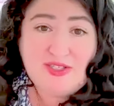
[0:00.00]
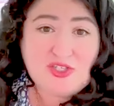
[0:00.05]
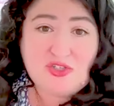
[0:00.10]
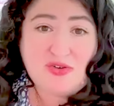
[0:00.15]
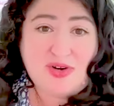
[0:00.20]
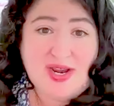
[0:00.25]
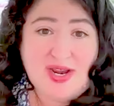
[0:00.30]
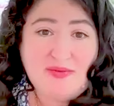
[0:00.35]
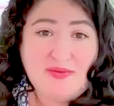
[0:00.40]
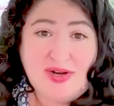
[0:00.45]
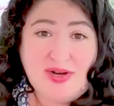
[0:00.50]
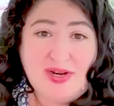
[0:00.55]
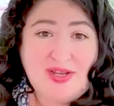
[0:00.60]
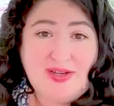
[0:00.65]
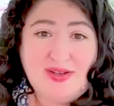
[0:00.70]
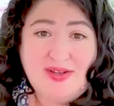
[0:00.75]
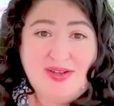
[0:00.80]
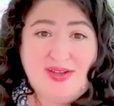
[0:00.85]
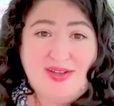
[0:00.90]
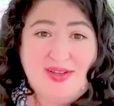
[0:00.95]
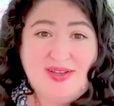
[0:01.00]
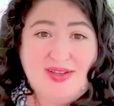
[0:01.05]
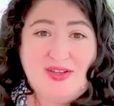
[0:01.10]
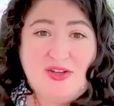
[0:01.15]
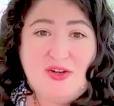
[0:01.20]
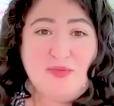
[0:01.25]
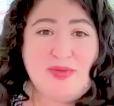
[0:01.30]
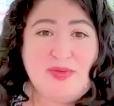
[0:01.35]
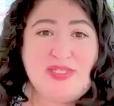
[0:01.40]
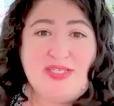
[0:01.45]
Just try running
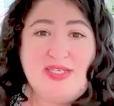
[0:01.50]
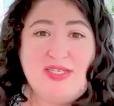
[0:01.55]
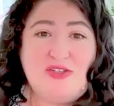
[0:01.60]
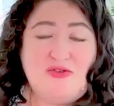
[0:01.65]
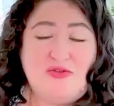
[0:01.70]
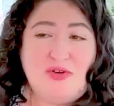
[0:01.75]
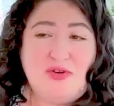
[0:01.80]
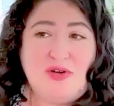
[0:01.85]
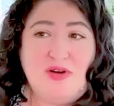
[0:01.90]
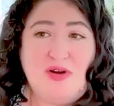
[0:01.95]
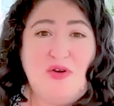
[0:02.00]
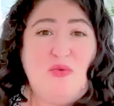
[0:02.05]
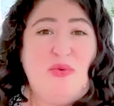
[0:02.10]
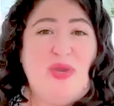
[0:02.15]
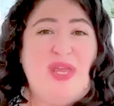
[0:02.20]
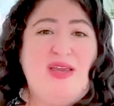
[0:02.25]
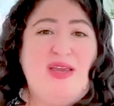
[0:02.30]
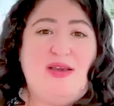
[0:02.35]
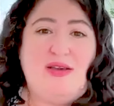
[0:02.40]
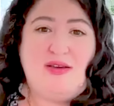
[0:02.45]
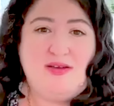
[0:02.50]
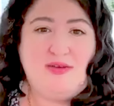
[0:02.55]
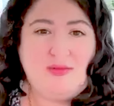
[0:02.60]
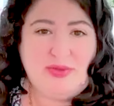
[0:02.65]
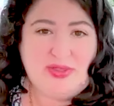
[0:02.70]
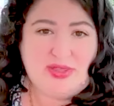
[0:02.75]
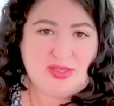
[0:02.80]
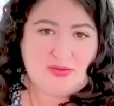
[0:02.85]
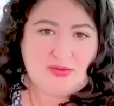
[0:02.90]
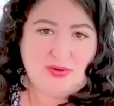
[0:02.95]
your business for a week
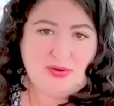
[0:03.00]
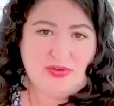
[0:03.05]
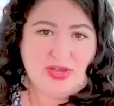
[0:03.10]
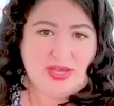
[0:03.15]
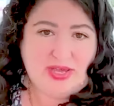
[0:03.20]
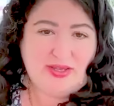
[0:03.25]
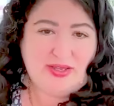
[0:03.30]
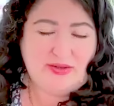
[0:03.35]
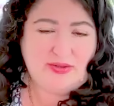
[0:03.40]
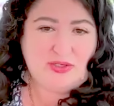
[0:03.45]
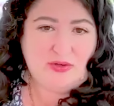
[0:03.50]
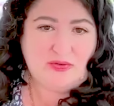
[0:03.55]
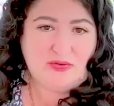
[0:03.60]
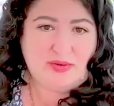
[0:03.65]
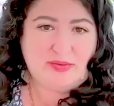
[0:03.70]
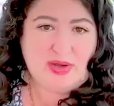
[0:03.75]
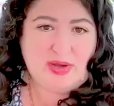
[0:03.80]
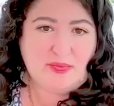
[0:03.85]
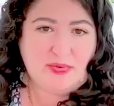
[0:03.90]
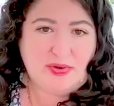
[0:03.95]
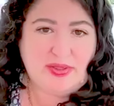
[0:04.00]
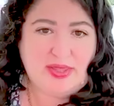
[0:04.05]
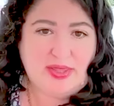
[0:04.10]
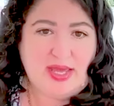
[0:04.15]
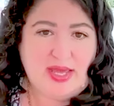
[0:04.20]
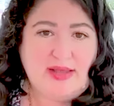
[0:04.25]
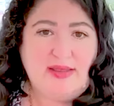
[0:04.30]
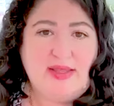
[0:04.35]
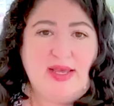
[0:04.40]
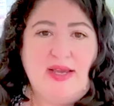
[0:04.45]
with the 3 values you've come up with.
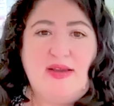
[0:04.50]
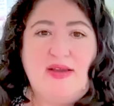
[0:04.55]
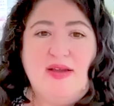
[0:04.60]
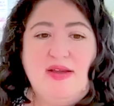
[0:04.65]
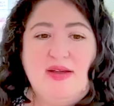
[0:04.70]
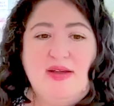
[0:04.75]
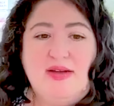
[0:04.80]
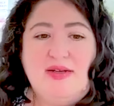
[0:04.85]
And like,